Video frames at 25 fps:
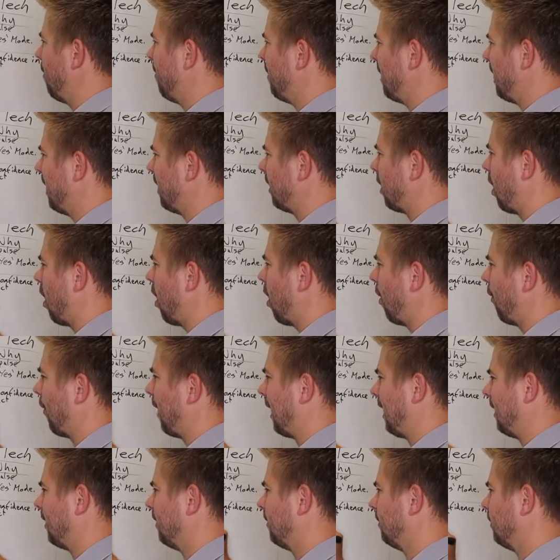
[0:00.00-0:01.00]
ummy and
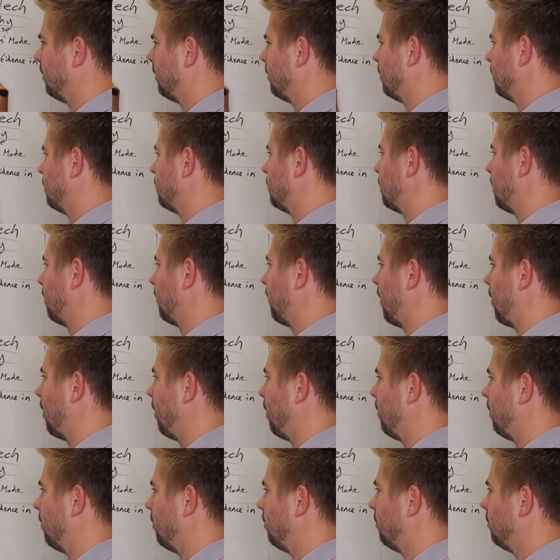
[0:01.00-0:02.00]
ahry. So
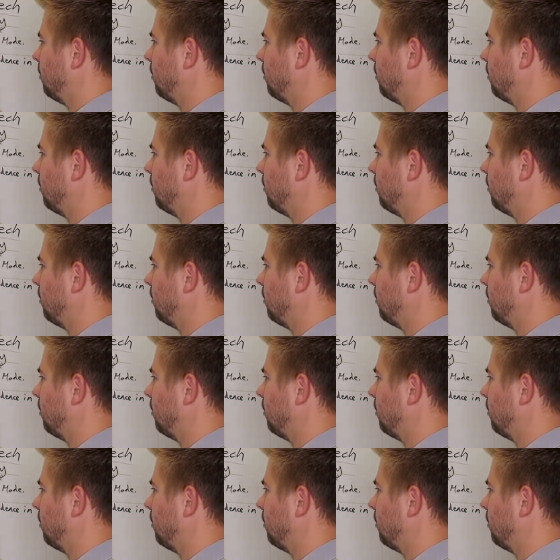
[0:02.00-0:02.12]
very